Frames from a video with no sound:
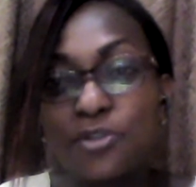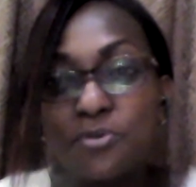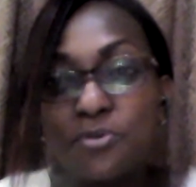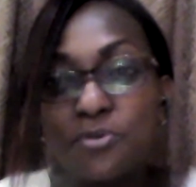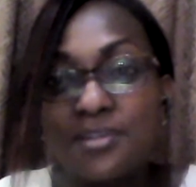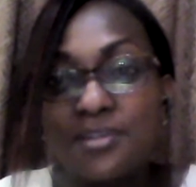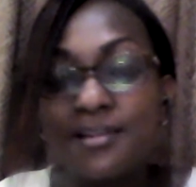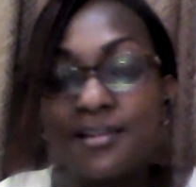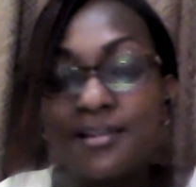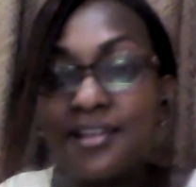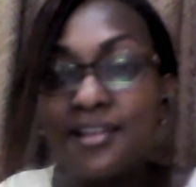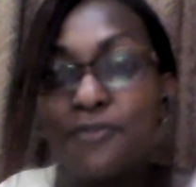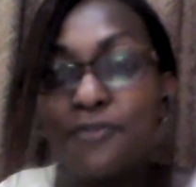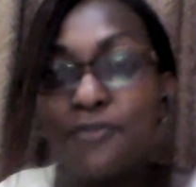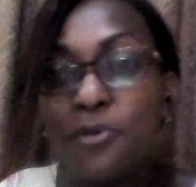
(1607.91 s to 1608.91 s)
So you
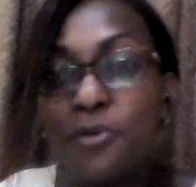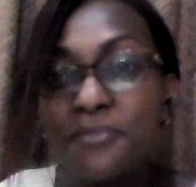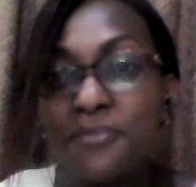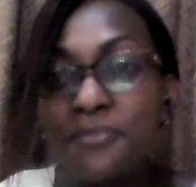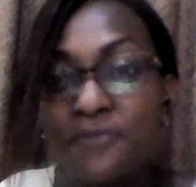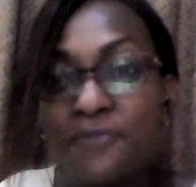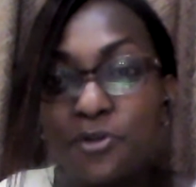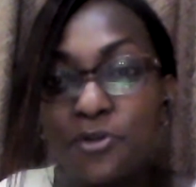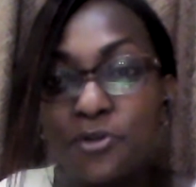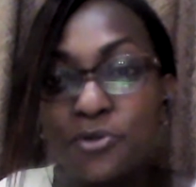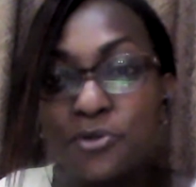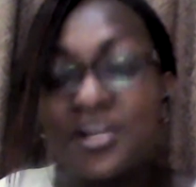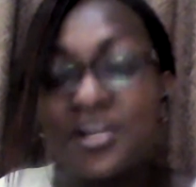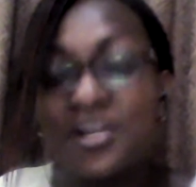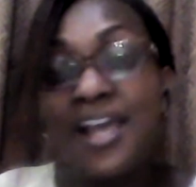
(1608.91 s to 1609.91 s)
leave home before
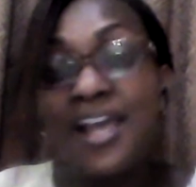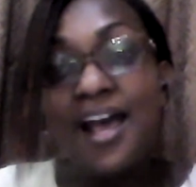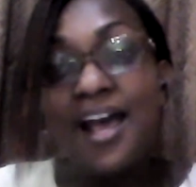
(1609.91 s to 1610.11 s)
dawn,